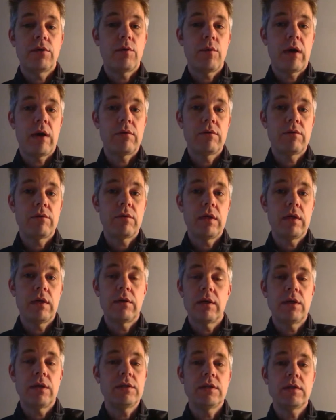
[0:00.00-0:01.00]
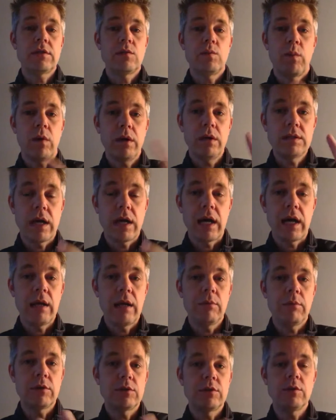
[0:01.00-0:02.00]
throughout the year, not just one
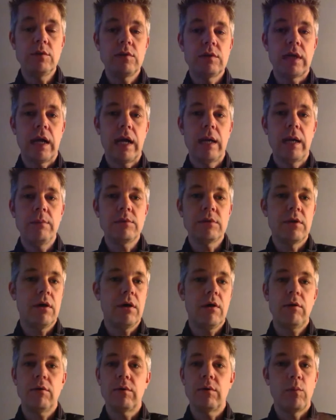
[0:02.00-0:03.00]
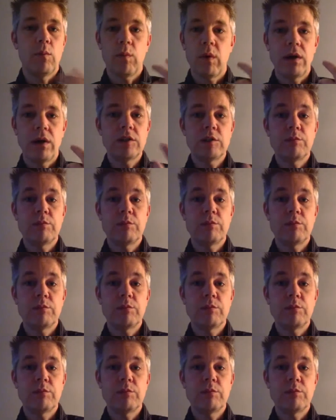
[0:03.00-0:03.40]
time or two times, no,